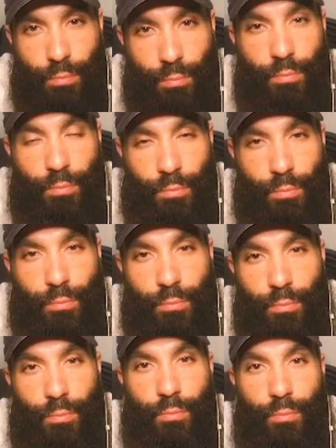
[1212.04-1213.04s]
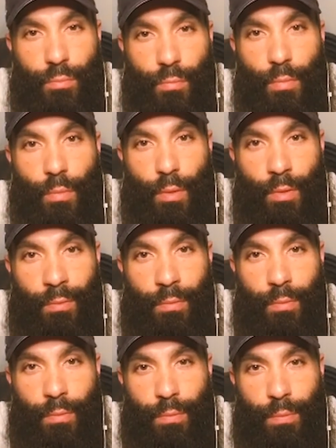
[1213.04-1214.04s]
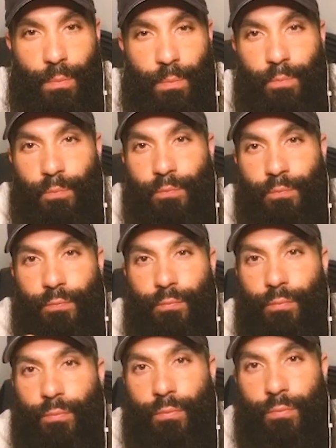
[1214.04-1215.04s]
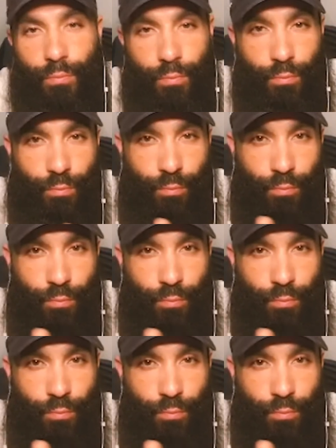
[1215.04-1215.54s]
because, I mean, almost every